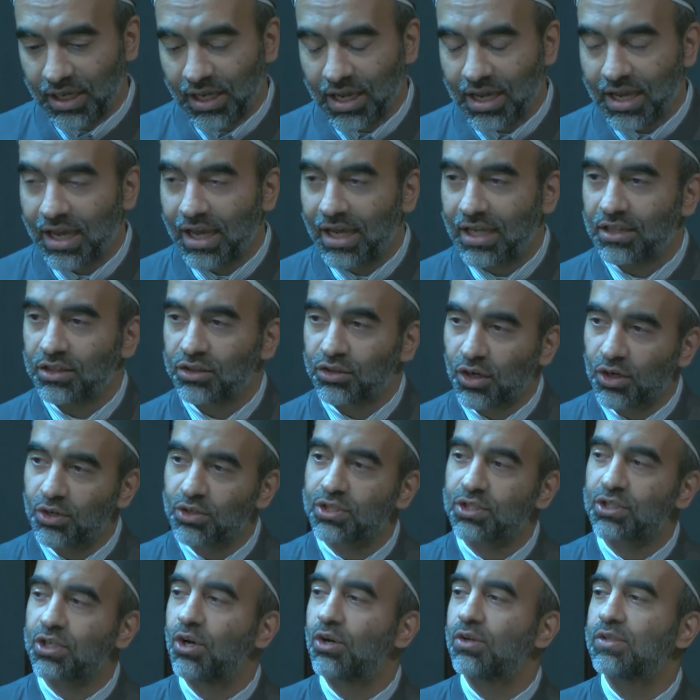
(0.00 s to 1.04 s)
and throw
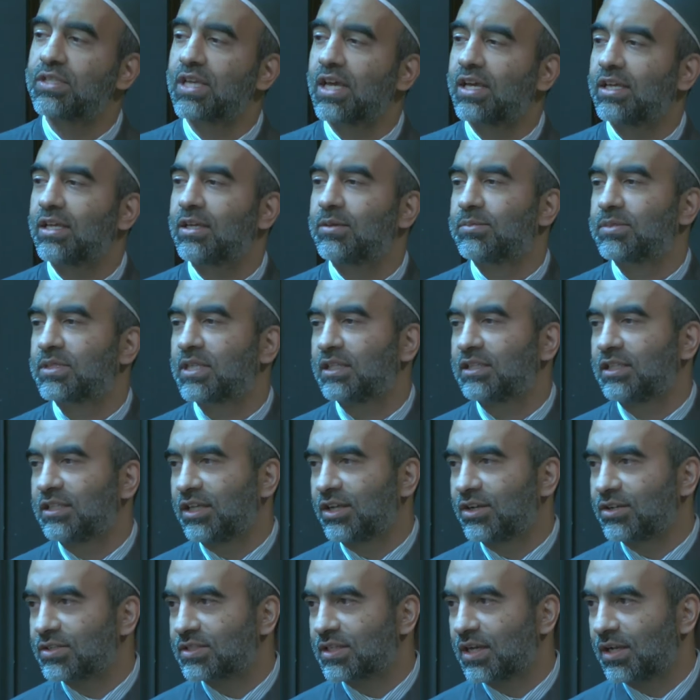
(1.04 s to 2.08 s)
stones at him,
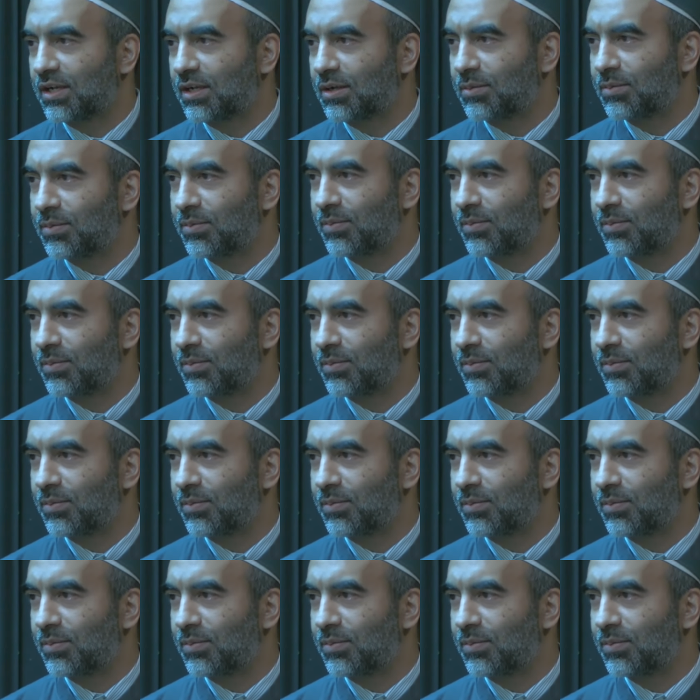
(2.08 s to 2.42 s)
sallallahu alaihi